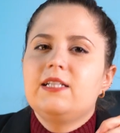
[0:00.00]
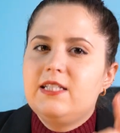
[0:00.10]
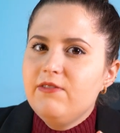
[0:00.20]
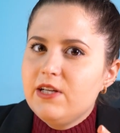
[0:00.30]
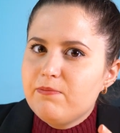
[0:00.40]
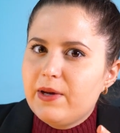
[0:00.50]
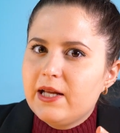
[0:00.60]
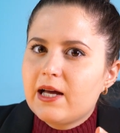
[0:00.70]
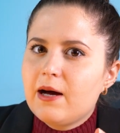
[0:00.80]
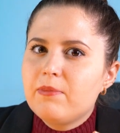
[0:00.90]

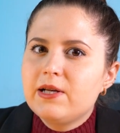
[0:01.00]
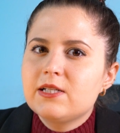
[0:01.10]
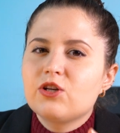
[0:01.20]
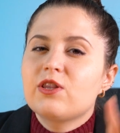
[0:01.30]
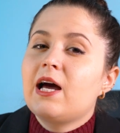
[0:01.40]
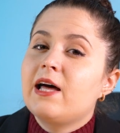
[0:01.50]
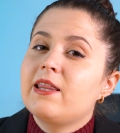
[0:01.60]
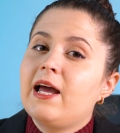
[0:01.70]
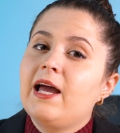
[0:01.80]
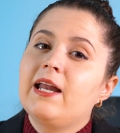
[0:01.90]
Dividend-paying companies, on the
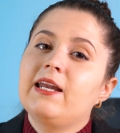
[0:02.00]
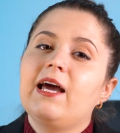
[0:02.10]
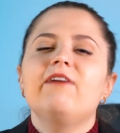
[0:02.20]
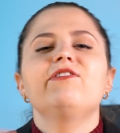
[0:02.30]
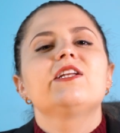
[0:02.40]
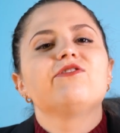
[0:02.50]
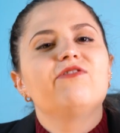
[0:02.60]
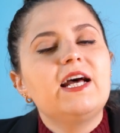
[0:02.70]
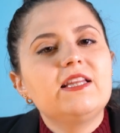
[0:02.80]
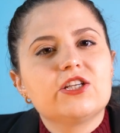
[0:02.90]
other hand, have an
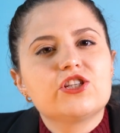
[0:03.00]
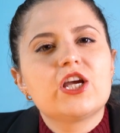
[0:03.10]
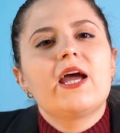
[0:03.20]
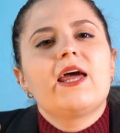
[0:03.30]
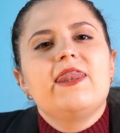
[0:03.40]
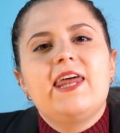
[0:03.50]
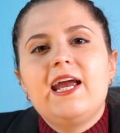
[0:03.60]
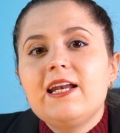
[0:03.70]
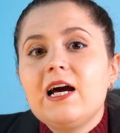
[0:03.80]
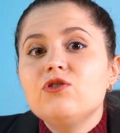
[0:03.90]
advantage.
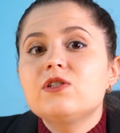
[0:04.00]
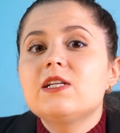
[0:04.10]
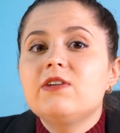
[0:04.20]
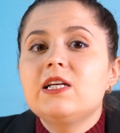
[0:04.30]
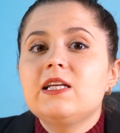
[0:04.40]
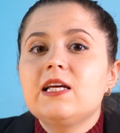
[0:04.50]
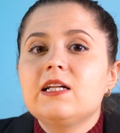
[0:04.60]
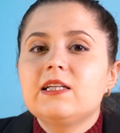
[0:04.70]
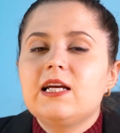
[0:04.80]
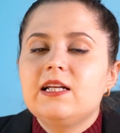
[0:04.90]
They announce dividend
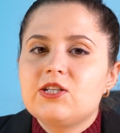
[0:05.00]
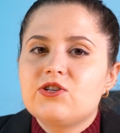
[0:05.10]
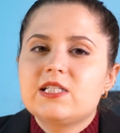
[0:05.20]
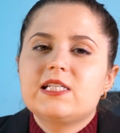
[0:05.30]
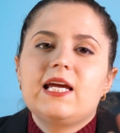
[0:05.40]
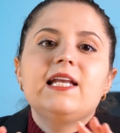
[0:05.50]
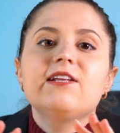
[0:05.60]
yield interest in